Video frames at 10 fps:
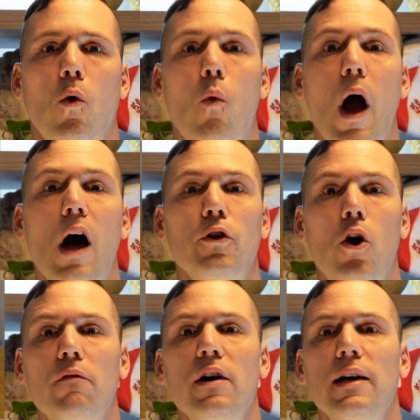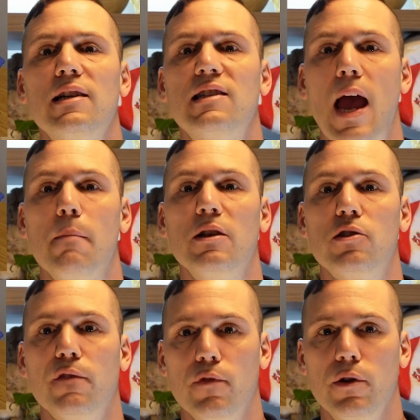While Nova examines
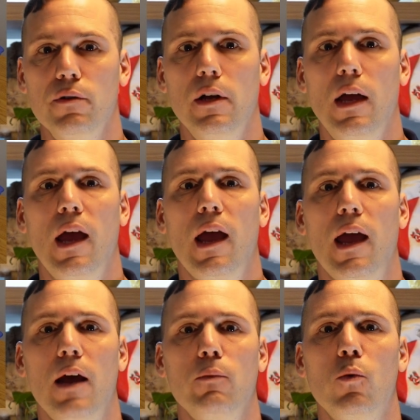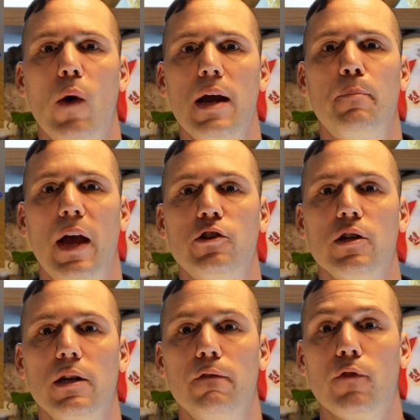the fruit and we wait
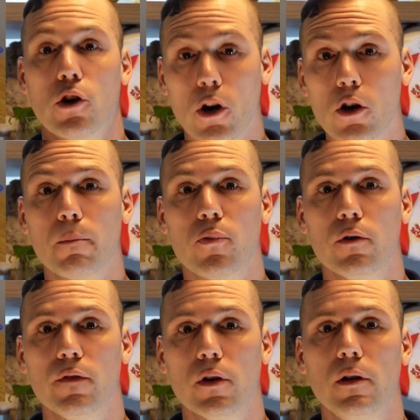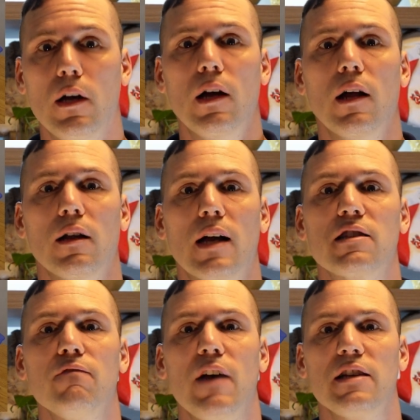patiently for her approval,
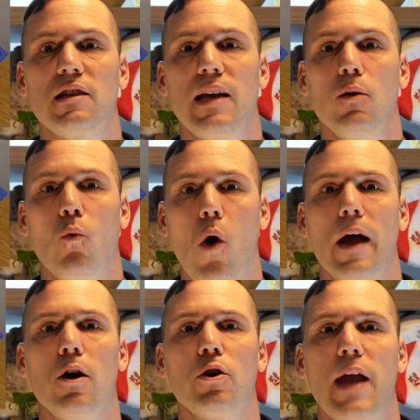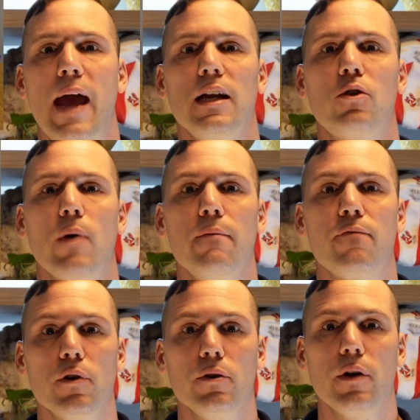let's investigate why organic
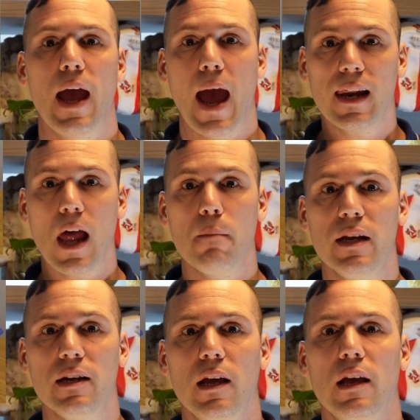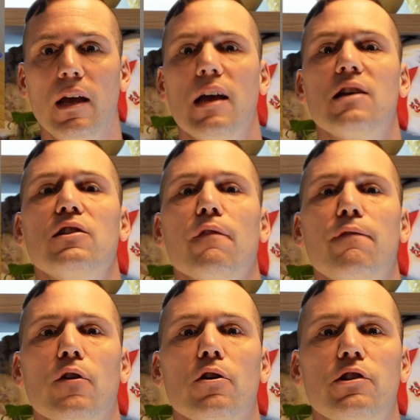grapefruit and lemon is the
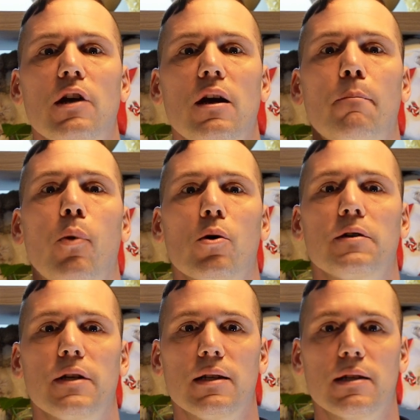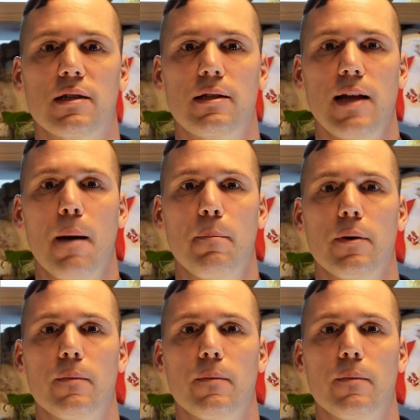first important step.